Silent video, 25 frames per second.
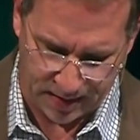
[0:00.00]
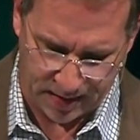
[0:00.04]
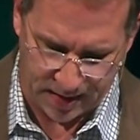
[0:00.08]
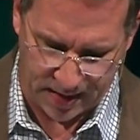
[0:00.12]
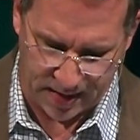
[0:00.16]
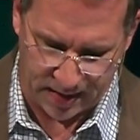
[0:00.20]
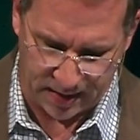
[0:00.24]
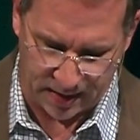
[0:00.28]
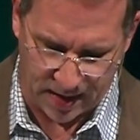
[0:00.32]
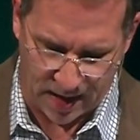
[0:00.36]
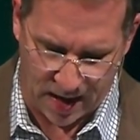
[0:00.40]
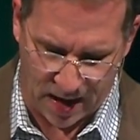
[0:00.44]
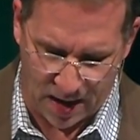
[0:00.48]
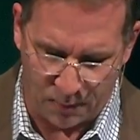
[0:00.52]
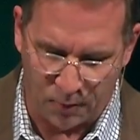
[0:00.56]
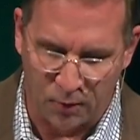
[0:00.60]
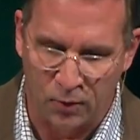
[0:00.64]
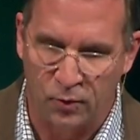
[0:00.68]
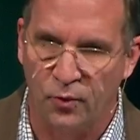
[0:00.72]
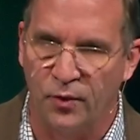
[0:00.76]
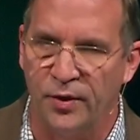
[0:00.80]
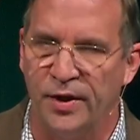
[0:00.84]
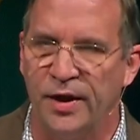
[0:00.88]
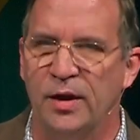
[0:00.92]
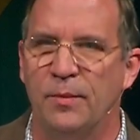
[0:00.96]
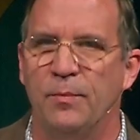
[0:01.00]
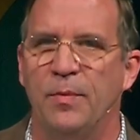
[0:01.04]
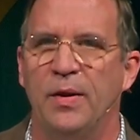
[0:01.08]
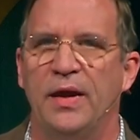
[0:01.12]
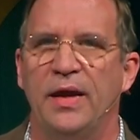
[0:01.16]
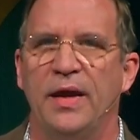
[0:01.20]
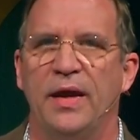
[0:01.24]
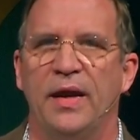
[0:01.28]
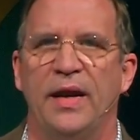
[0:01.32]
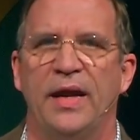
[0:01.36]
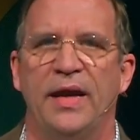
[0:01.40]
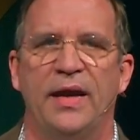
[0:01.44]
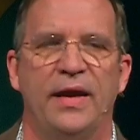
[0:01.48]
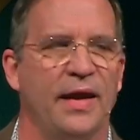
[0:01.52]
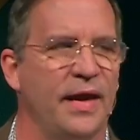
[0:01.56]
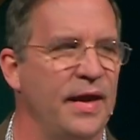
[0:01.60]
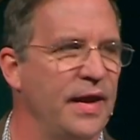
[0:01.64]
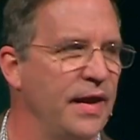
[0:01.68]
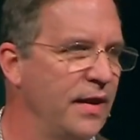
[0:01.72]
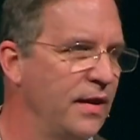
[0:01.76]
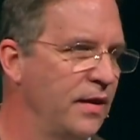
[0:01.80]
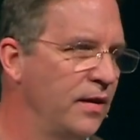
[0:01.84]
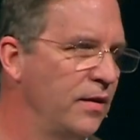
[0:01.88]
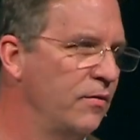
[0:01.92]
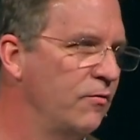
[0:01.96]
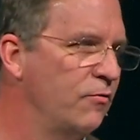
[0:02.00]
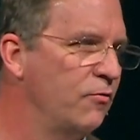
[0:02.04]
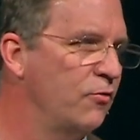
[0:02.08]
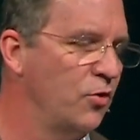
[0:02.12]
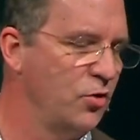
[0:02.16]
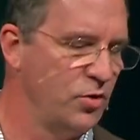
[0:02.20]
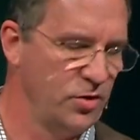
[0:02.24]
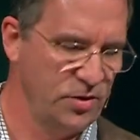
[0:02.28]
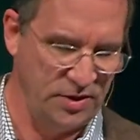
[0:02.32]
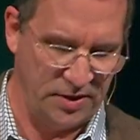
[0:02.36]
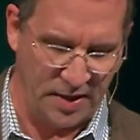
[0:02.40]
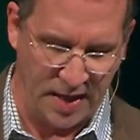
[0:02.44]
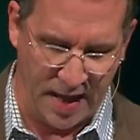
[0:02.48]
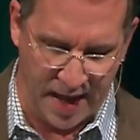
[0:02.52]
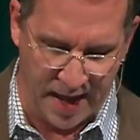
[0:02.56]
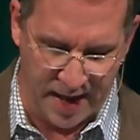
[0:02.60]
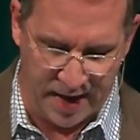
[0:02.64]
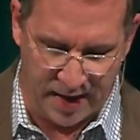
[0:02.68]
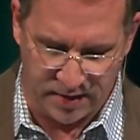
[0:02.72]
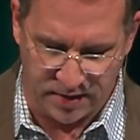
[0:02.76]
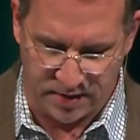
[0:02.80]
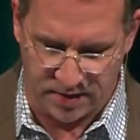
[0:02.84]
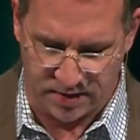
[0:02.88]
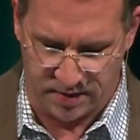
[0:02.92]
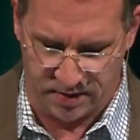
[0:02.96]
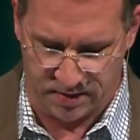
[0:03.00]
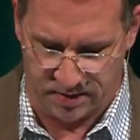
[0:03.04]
And I will read beginning in verse 8.